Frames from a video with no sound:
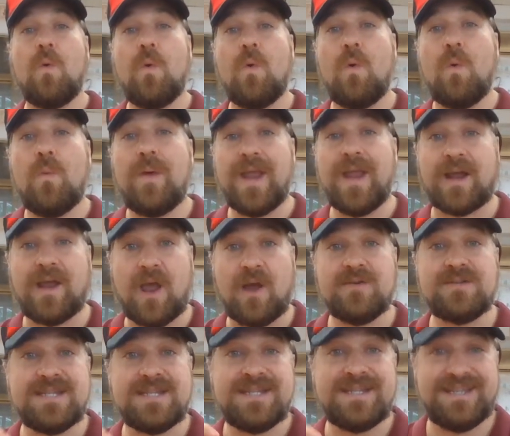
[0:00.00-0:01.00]
We are going
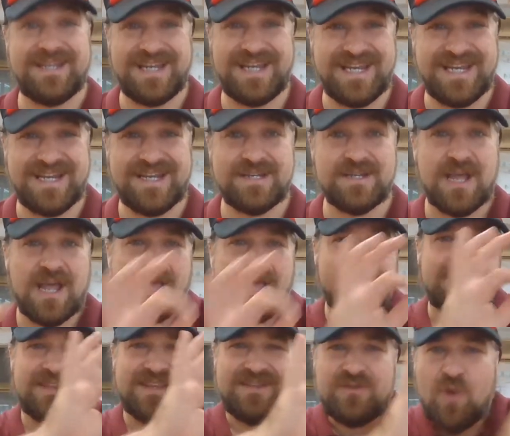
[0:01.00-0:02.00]
to need
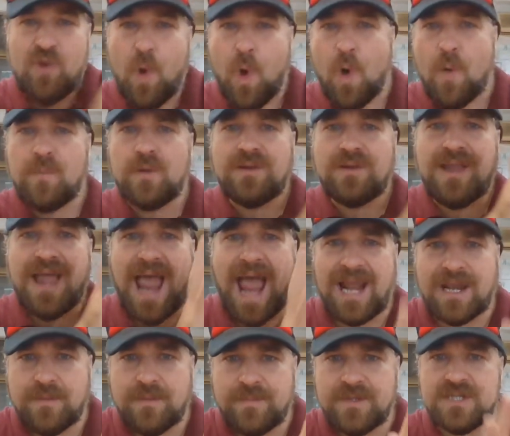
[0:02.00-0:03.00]
the normal
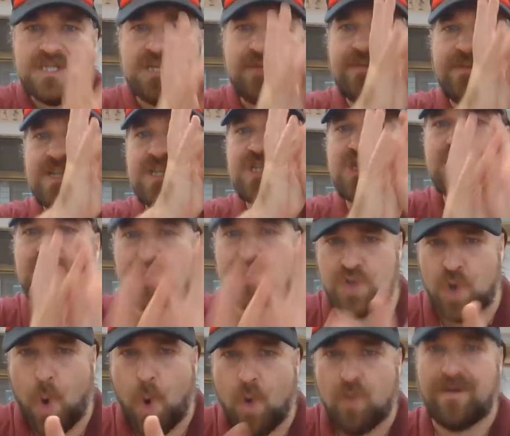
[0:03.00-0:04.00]
elements of a
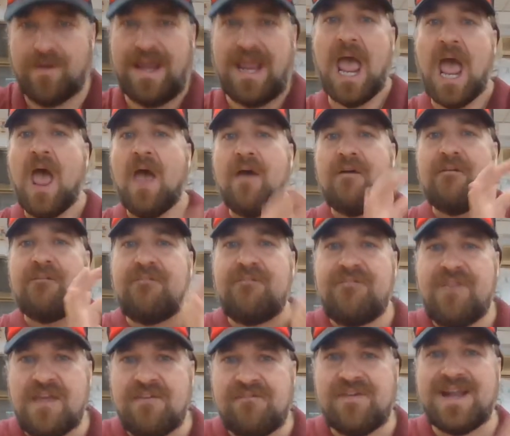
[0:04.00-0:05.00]
story:
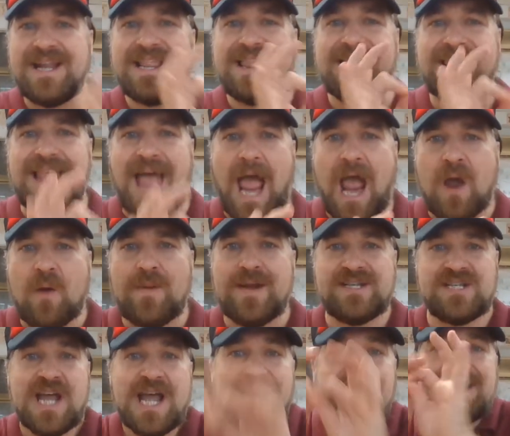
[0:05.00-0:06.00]
vivid
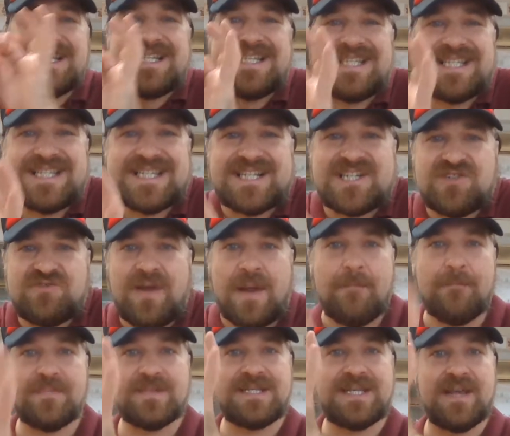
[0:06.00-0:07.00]
language,
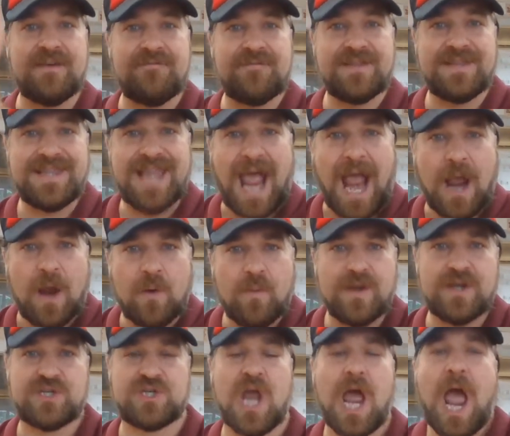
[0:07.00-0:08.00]
descriptive
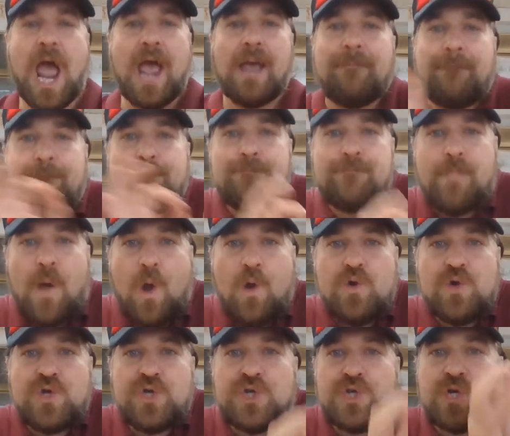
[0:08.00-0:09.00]
language,
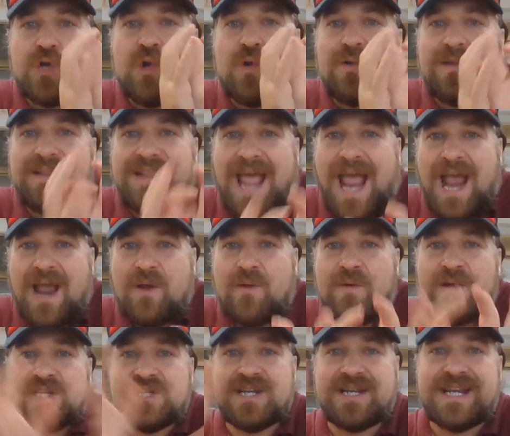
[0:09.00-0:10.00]
emotional
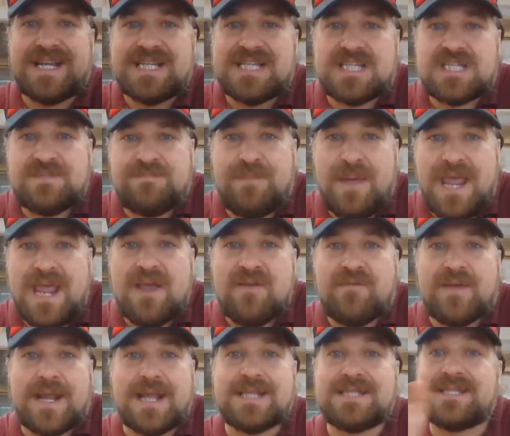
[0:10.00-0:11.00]
language, and
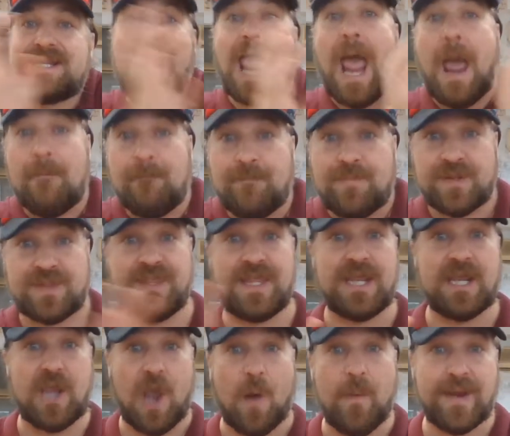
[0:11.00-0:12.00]
experience and empathy
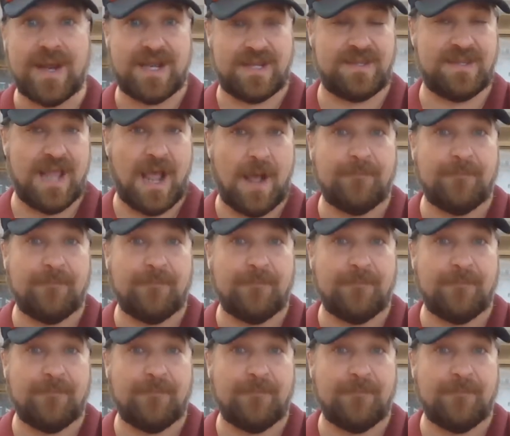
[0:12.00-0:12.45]
going in there,